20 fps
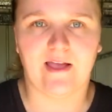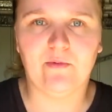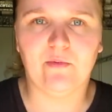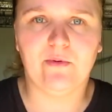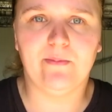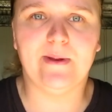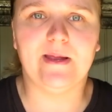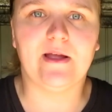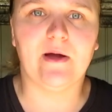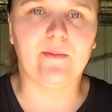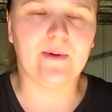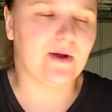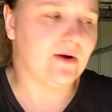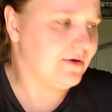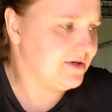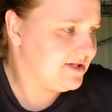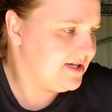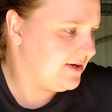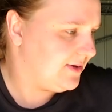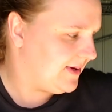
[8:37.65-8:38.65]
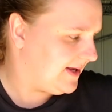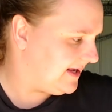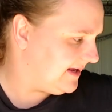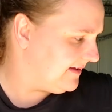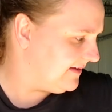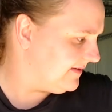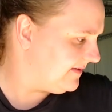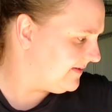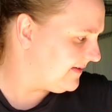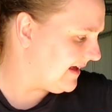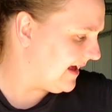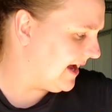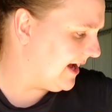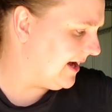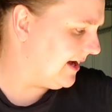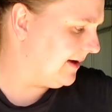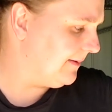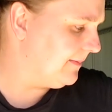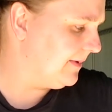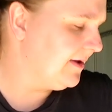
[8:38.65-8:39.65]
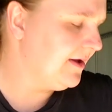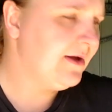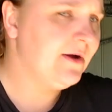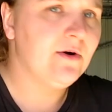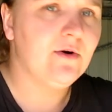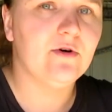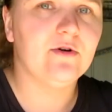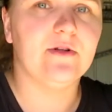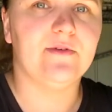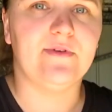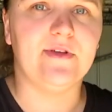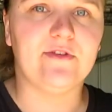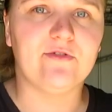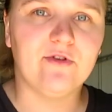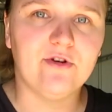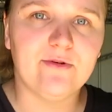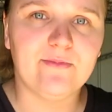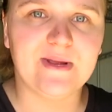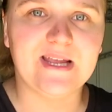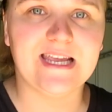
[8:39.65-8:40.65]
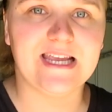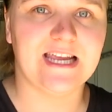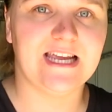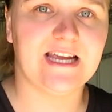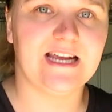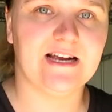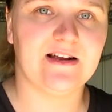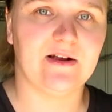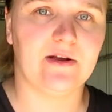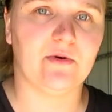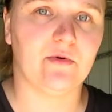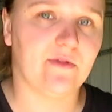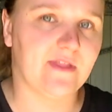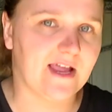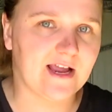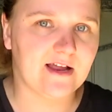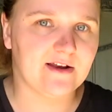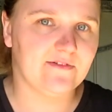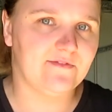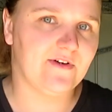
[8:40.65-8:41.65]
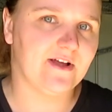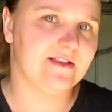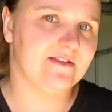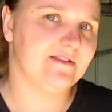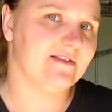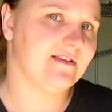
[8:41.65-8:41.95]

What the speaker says: I will be going on to his all of his grooming gear and all that kind of fun